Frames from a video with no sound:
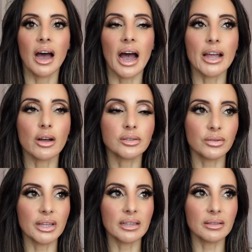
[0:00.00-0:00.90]
I also
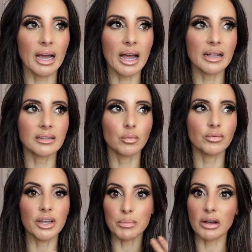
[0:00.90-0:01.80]
think that
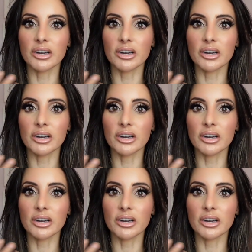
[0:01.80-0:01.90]
the amount of